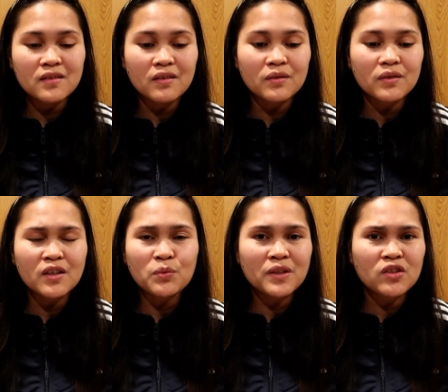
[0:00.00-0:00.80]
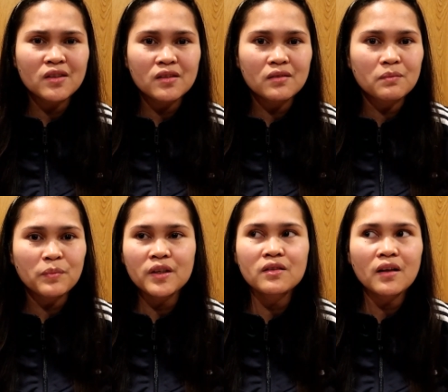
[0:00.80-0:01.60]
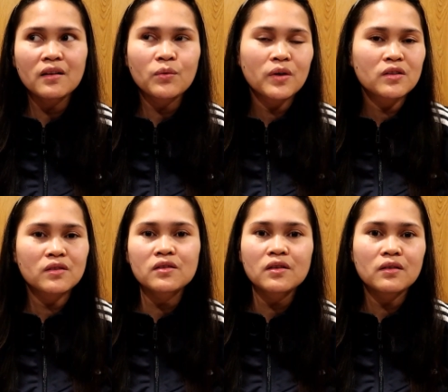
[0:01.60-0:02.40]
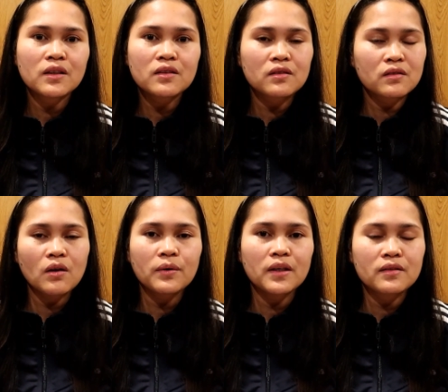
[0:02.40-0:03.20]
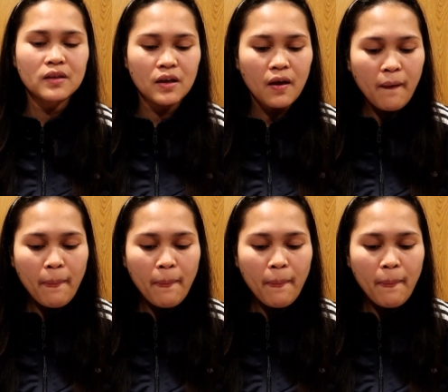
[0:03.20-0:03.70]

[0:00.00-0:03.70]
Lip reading: So it was just personal questions, so it's so easy.